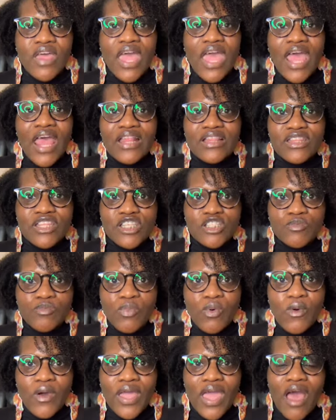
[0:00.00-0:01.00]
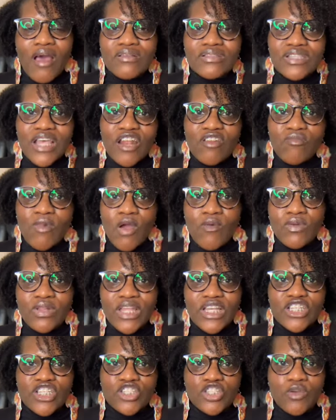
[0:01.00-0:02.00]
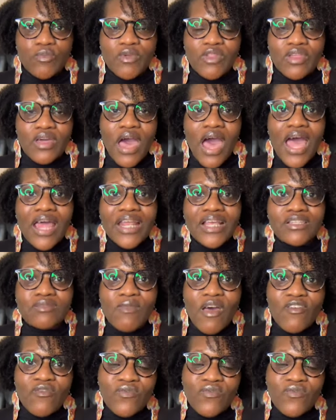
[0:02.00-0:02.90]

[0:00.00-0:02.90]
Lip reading: at this point outside of my relationship with God is my